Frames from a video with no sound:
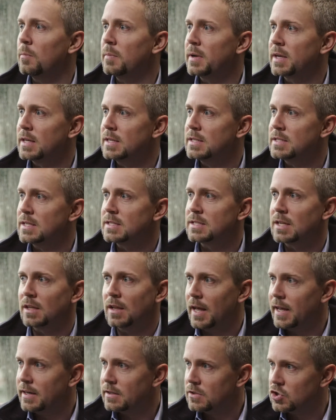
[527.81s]
because it's a
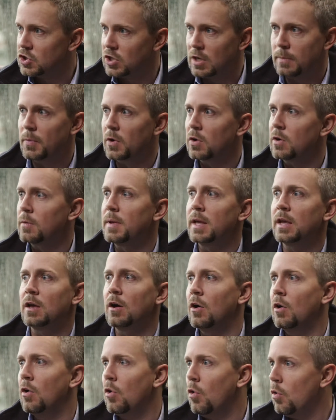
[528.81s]
lot cheaper to make a
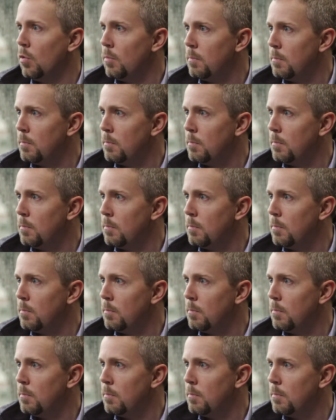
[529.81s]
whole